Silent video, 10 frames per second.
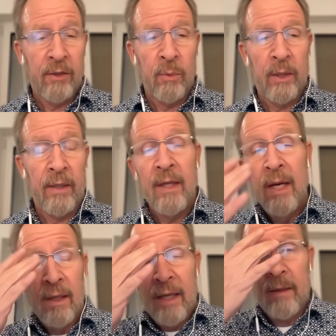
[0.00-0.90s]
with,
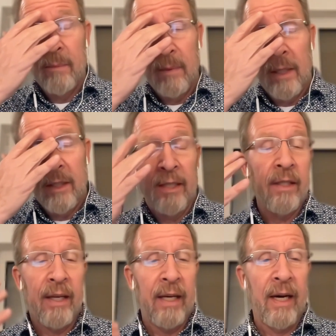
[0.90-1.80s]
like
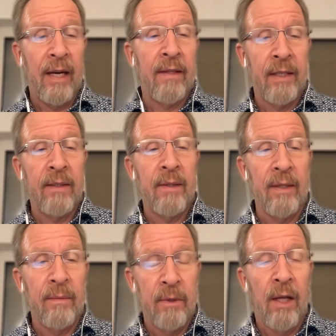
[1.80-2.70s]
agentic AI. I think
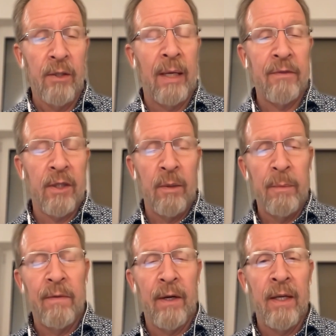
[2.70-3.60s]
knowledge graphs are going to
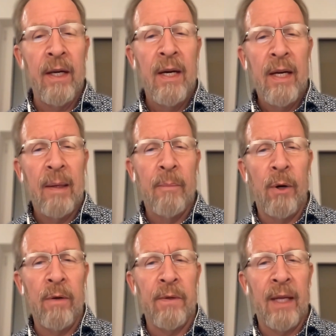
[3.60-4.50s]
be very
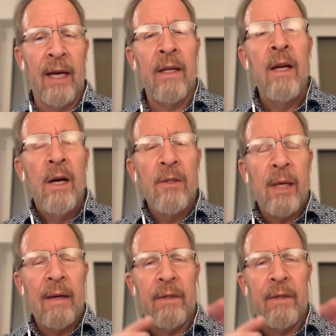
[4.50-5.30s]
important for that. So you have an